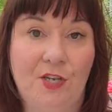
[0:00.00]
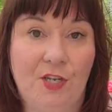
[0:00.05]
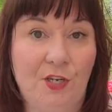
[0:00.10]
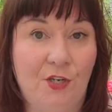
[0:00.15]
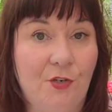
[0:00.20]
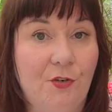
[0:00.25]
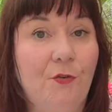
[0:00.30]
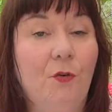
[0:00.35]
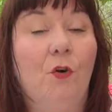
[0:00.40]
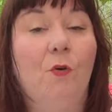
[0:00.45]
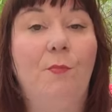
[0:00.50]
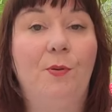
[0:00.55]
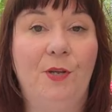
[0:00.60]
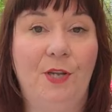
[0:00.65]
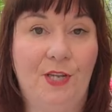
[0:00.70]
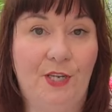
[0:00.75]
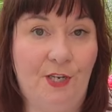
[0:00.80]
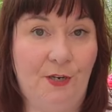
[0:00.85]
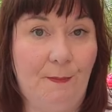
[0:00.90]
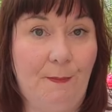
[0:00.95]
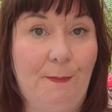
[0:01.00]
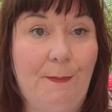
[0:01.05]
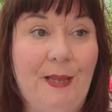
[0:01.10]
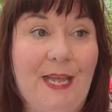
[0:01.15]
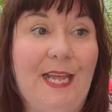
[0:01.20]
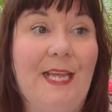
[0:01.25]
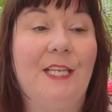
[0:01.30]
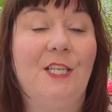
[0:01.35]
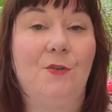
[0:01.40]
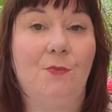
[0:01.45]
that you're not putting your
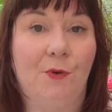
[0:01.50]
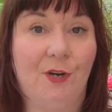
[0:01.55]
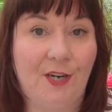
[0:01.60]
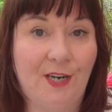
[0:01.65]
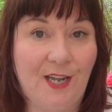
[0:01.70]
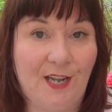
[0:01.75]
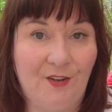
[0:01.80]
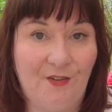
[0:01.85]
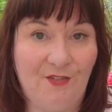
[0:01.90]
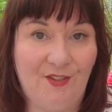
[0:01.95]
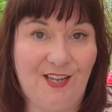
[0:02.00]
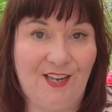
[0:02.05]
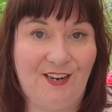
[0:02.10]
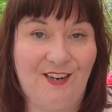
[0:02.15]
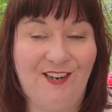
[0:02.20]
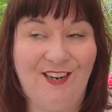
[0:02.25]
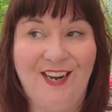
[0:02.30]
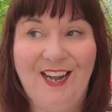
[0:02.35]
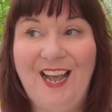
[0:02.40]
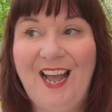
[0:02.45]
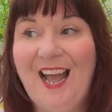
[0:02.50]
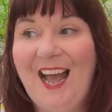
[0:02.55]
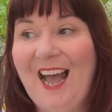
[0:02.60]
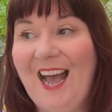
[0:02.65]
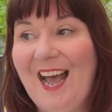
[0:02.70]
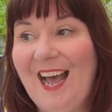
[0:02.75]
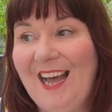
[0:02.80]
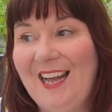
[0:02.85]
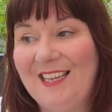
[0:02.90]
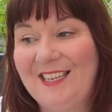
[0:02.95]
best work out there.
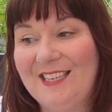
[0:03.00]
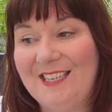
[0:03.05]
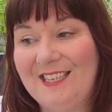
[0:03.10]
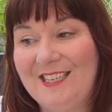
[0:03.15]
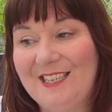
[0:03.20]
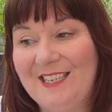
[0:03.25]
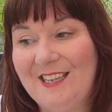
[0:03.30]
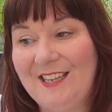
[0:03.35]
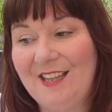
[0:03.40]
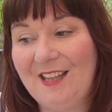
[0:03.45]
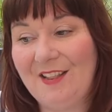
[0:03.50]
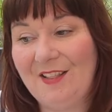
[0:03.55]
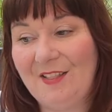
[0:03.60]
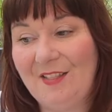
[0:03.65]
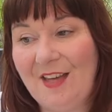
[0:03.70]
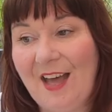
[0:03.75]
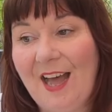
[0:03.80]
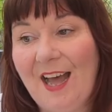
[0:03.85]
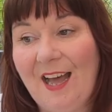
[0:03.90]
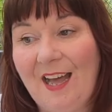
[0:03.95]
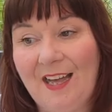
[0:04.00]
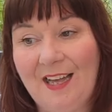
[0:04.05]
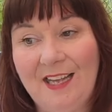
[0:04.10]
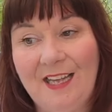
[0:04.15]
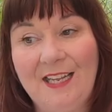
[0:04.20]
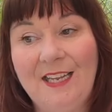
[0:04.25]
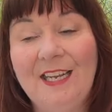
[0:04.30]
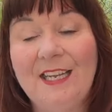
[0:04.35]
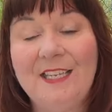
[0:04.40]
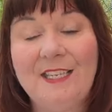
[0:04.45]
And that
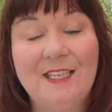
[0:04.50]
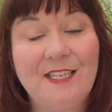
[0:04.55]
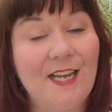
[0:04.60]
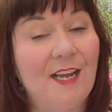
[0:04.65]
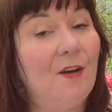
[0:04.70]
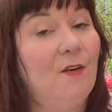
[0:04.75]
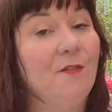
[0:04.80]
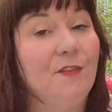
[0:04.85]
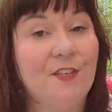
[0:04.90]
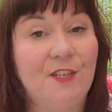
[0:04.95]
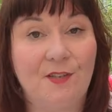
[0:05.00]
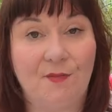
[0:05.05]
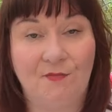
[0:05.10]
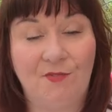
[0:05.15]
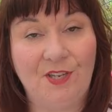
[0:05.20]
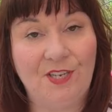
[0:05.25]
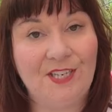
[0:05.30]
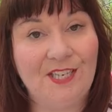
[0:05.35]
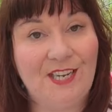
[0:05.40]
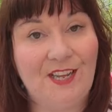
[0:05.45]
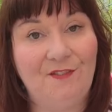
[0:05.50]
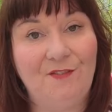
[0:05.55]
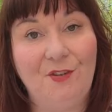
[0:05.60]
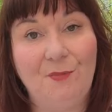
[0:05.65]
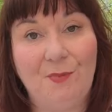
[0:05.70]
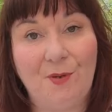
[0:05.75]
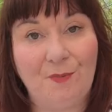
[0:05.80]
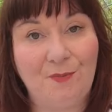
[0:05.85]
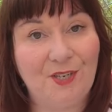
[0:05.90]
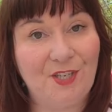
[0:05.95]
in itself is something to give
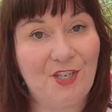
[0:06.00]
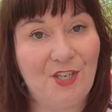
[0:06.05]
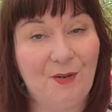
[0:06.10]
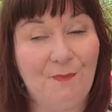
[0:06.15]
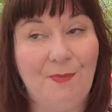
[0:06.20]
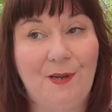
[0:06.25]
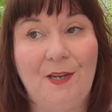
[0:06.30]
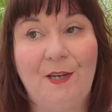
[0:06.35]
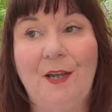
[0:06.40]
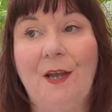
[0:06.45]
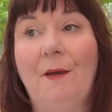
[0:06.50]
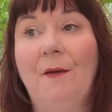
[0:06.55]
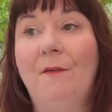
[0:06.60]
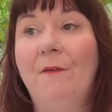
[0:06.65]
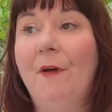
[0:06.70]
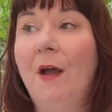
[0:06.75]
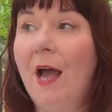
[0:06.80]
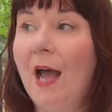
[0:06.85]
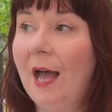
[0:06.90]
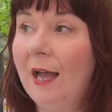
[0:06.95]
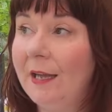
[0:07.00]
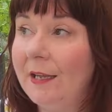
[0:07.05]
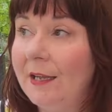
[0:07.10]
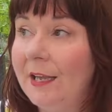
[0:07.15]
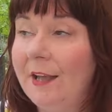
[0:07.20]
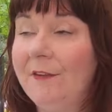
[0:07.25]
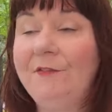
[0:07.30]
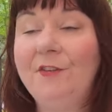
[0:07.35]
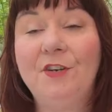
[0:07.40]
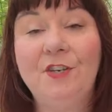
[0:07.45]
you permission about.
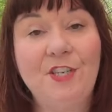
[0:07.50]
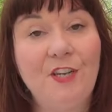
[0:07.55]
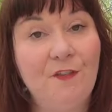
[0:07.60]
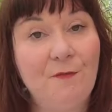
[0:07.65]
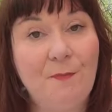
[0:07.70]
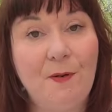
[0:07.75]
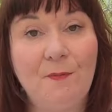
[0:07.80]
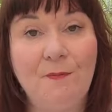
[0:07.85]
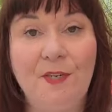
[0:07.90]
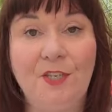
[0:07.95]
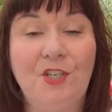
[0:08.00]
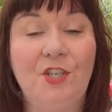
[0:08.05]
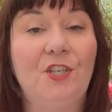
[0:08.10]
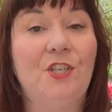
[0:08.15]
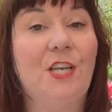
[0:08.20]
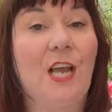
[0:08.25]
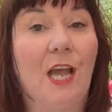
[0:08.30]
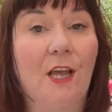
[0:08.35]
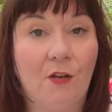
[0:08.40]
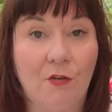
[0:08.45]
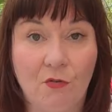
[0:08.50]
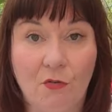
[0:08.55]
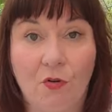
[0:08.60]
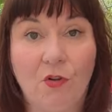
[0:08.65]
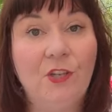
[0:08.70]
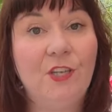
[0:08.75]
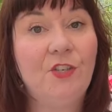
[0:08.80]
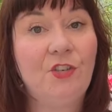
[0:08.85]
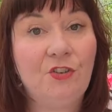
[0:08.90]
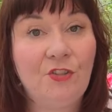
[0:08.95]
Give yourself permission to
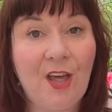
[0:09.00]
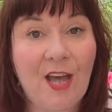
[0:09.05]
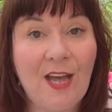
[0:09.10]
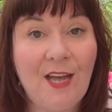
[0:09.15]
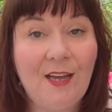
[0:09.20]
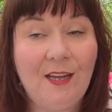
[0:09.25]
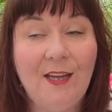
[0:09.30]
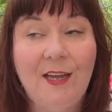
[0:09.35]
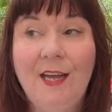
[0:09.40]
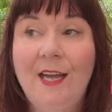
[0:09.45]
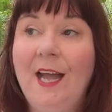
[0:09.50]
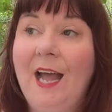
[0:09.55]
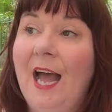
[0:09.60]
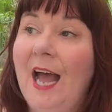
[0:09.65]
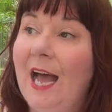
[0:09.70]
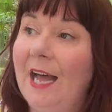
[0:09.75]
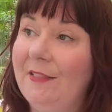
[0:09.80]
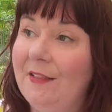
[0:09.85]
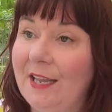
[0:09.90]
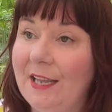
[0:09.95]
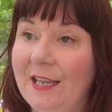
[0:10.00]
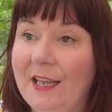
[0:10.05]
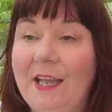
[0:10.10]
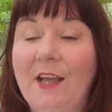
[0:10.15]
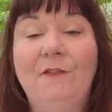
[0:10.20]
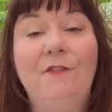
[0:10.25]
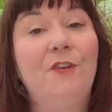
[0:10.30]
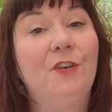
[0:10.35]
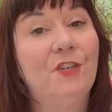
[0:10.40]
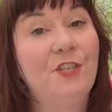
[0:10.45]
acknowledge that, and then
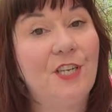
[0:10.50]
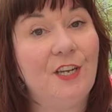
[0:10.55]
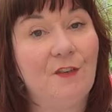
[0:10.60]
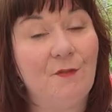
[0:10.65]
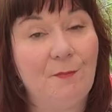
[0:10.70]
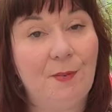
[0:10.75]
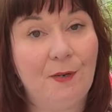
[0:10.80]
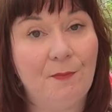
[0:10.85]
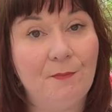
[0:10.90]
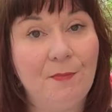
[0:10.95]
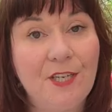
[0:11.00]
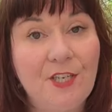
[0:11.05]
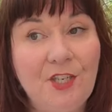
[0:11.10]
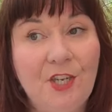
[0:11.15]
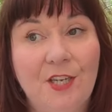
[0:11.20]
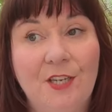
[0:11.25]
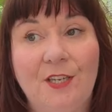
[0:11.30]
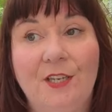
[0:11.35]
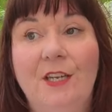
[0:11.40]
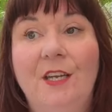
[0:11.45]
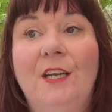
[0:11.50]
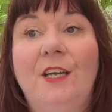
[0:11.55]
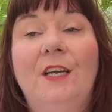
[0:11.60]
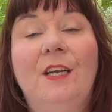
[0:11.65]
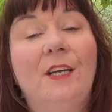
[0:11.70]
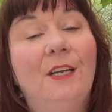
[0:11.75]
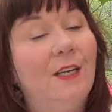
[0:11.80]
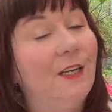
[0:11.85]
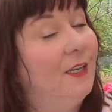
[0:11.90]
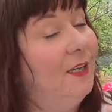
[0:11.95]
give yourself permission
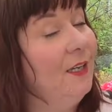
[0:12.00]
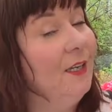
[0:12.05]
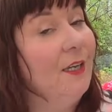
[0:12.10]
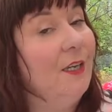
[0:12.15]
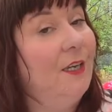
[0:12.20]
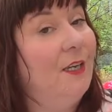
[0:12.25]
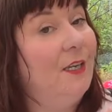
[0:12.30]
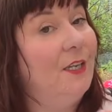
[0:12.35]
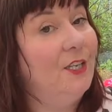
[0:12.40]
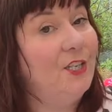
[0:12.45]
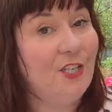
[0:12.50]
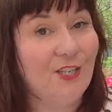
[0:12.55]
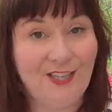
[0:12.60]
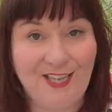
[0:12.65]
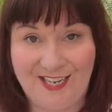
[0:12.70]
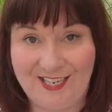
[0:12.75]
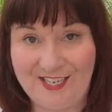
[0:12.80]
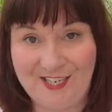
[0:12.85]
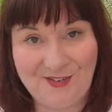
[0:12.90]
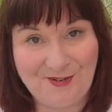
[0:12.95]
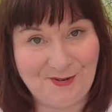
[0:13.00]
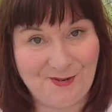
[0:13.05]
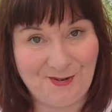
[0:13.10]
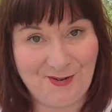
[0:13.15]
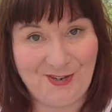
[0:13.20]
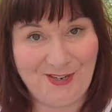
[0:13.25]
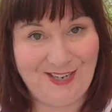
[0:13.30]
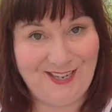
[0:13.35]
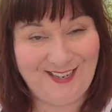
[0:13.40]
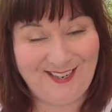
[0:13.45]
to let it
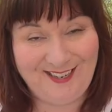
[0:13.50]
go.